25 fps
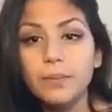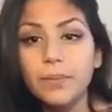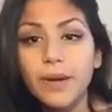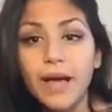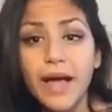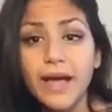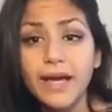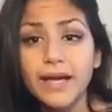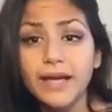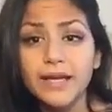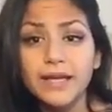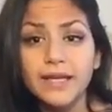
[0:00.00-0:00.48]

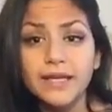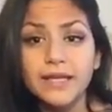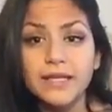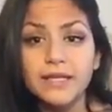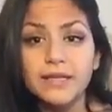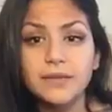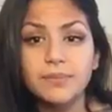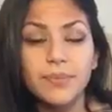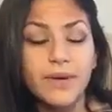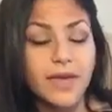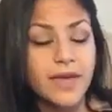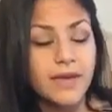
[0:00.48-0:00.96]

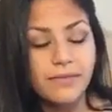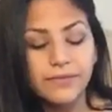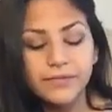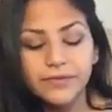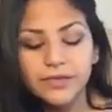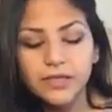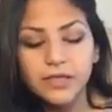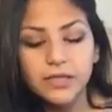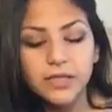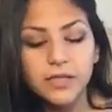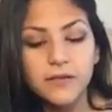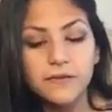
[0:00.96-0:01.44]

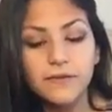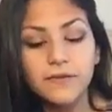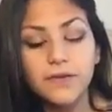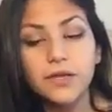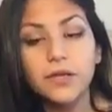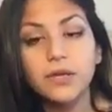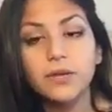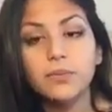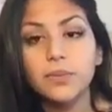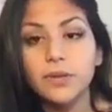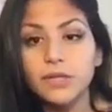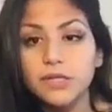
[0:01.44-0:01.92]
pamphlet of
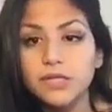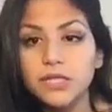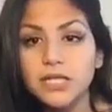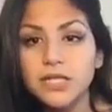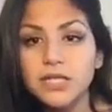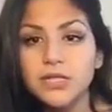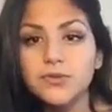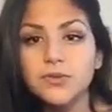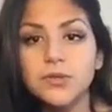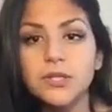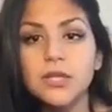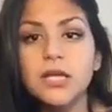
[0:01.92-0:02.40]
the bus
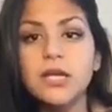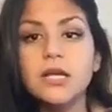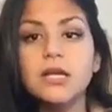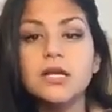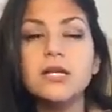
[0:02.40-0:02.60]
schedule.